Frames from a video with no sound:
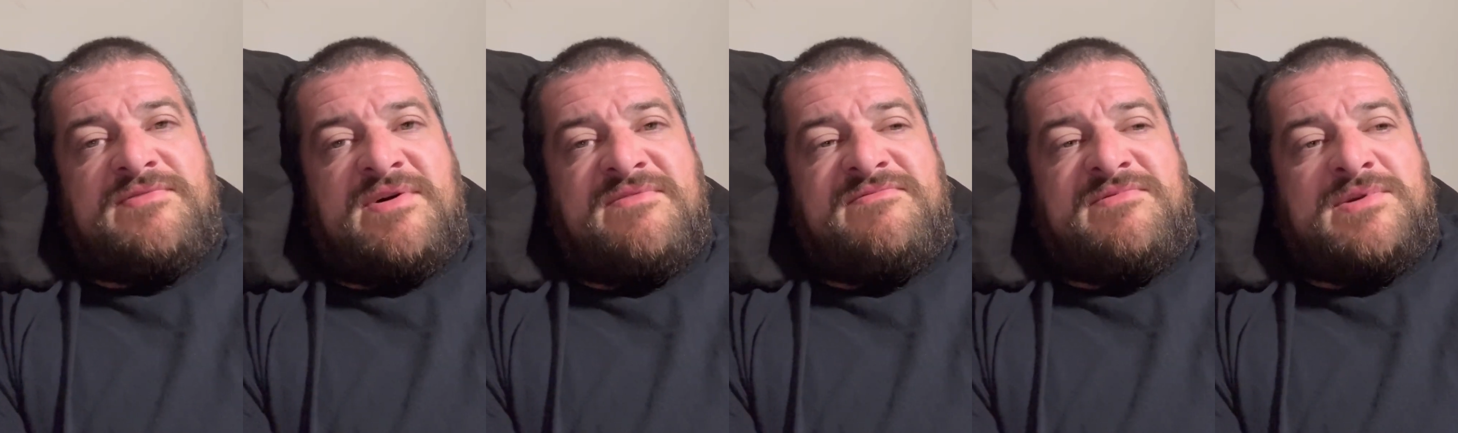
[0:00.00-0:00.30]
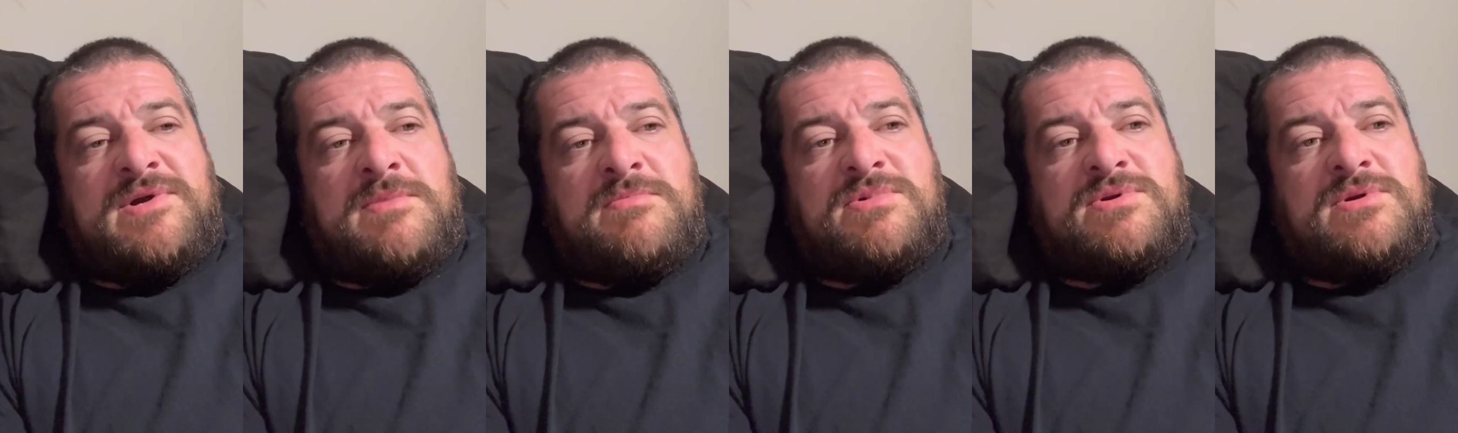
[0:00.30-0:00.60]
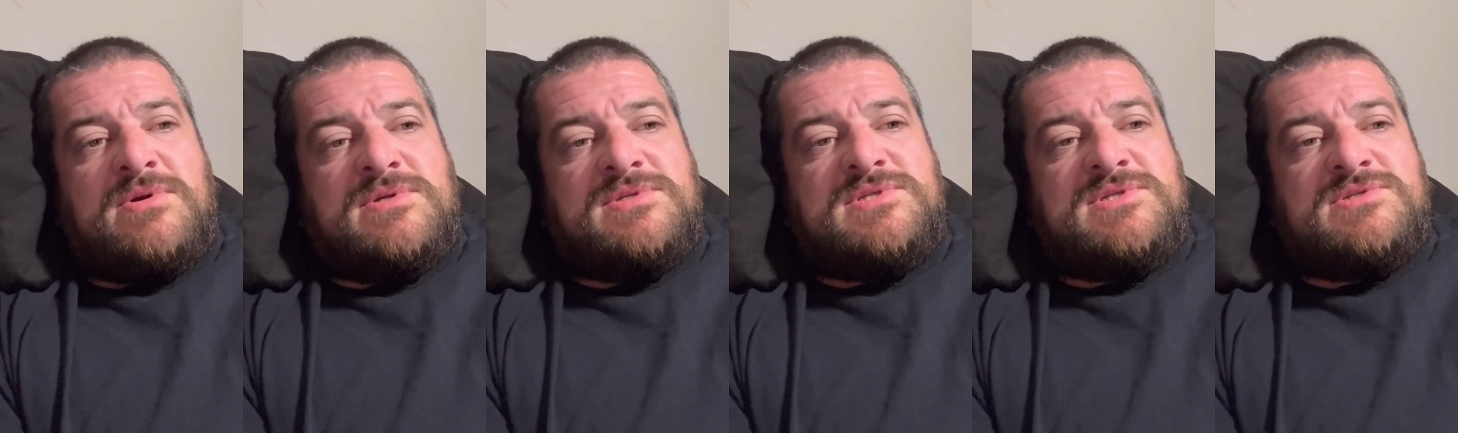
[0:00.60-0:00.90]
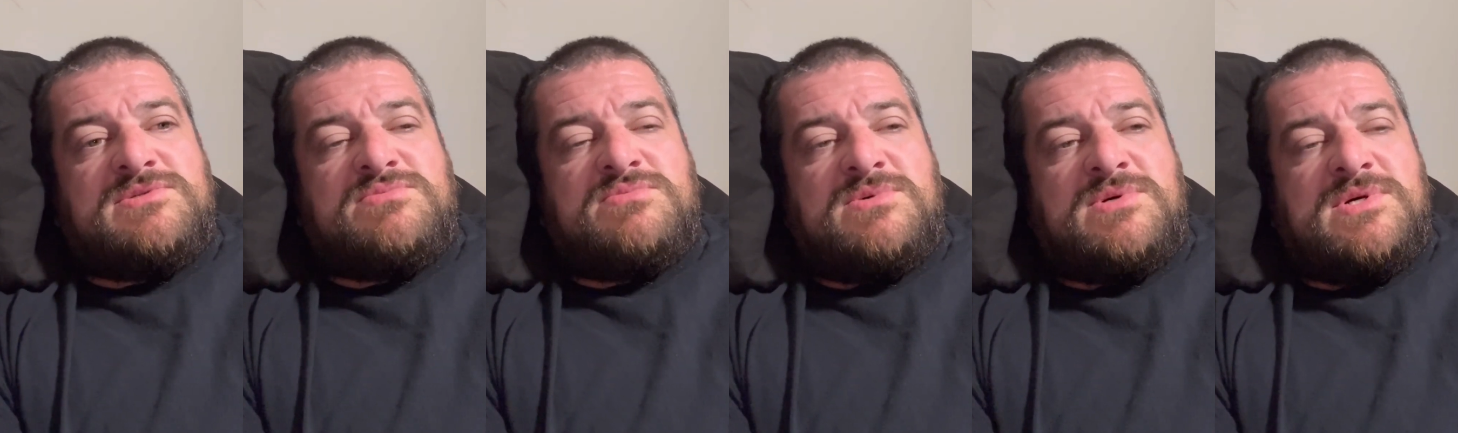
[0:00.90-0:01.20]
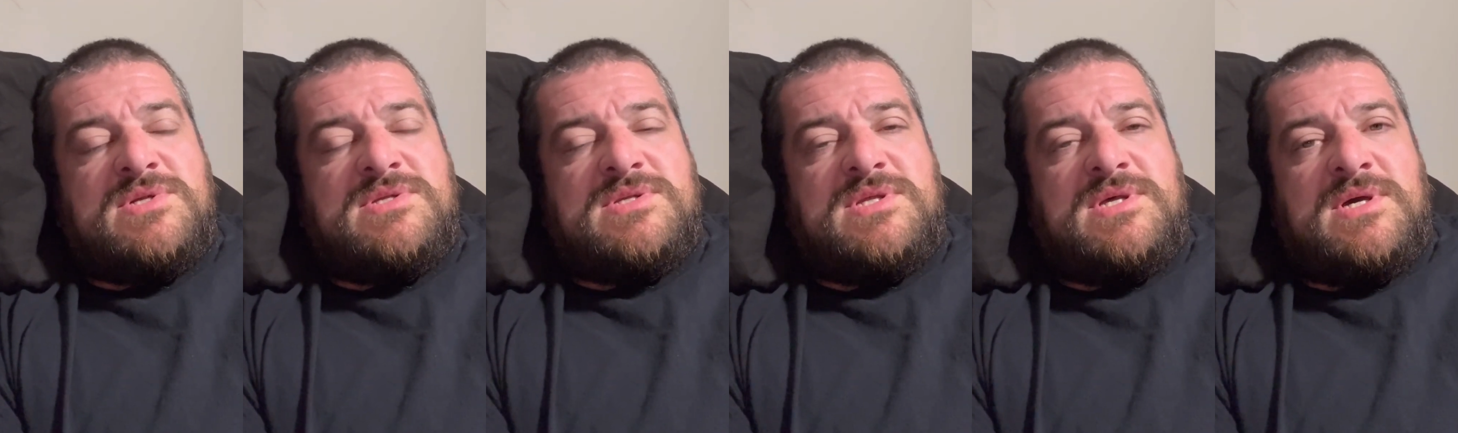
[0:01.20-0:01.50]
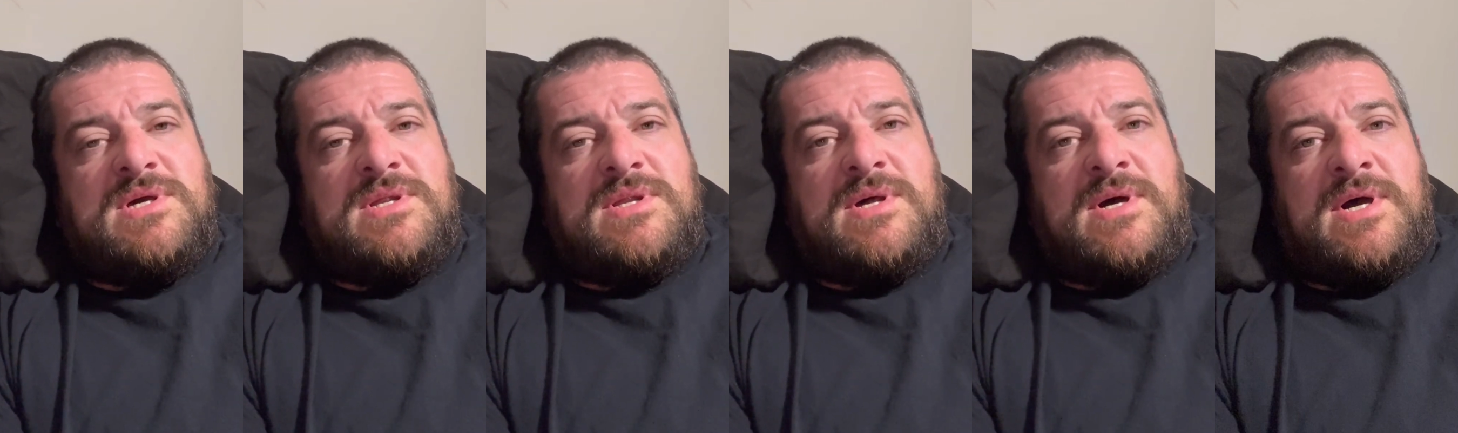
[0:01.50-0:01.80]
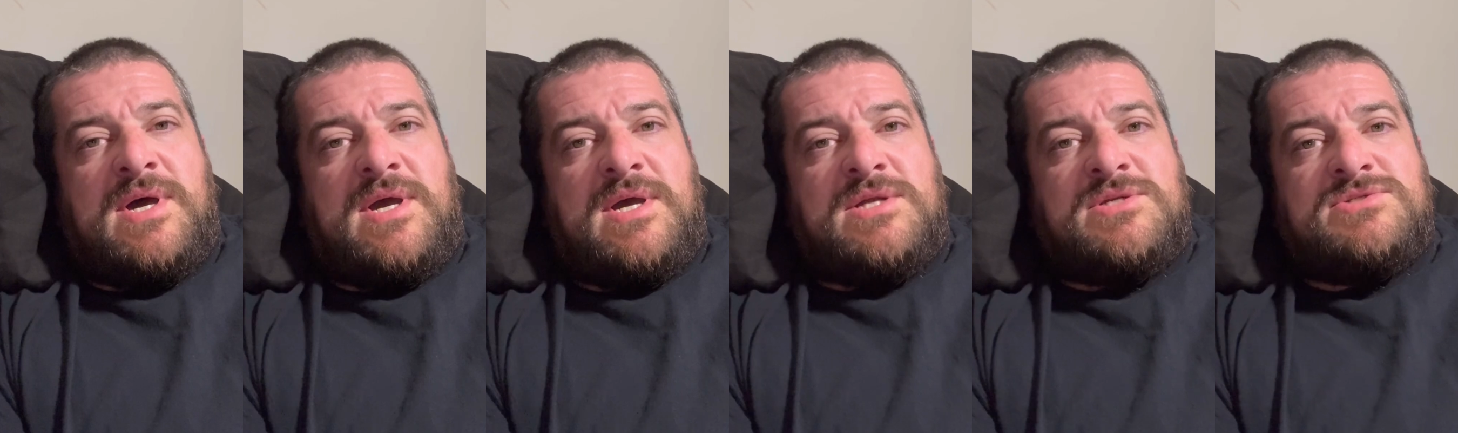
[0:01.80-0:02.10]
I've come across this one that
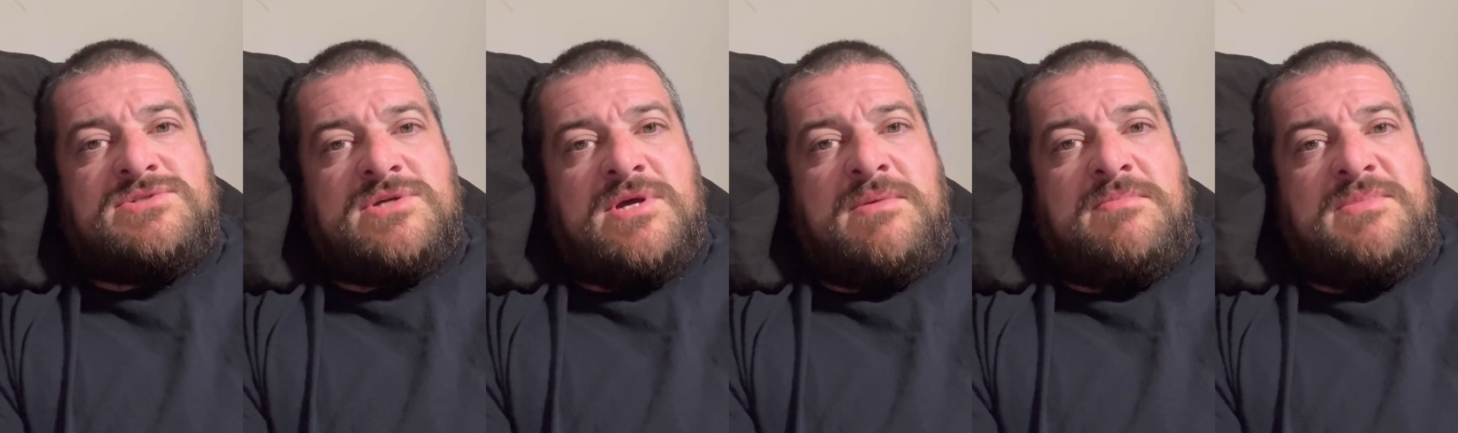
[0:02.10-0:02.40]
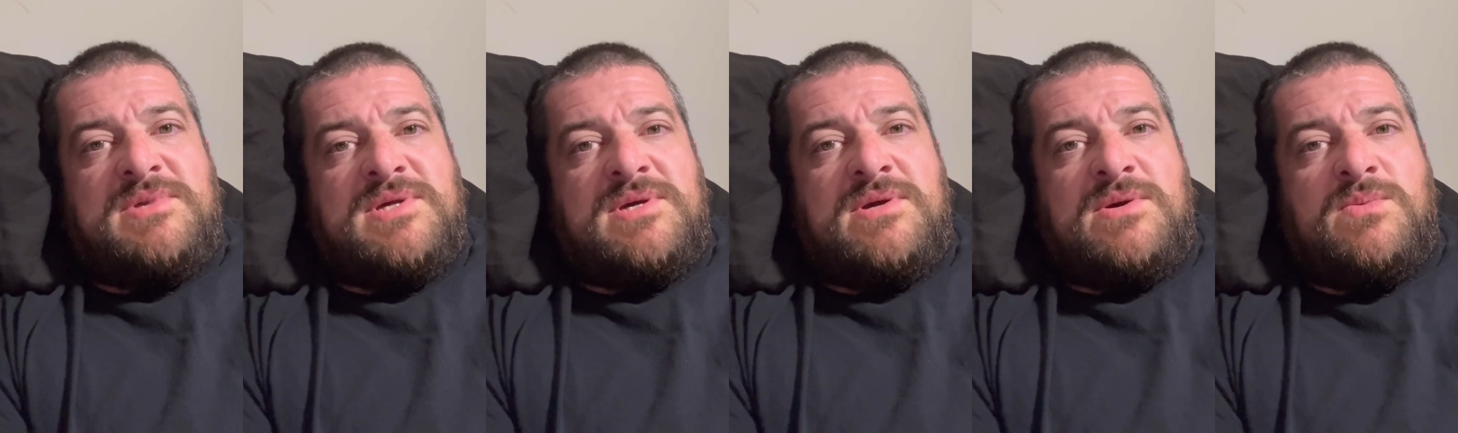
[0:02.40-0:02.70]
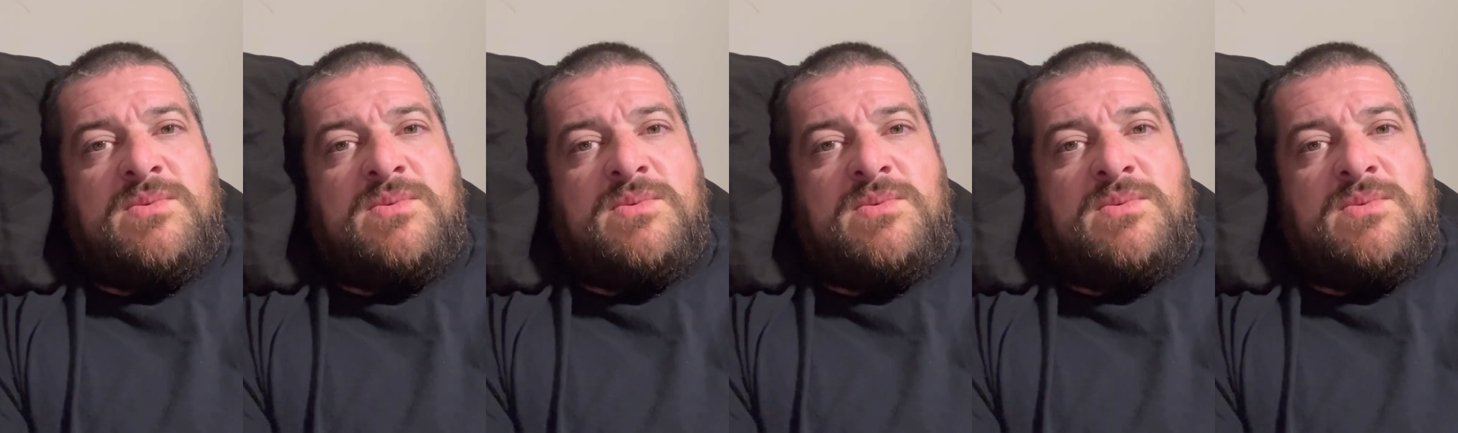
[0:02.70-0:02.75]
I had dreamt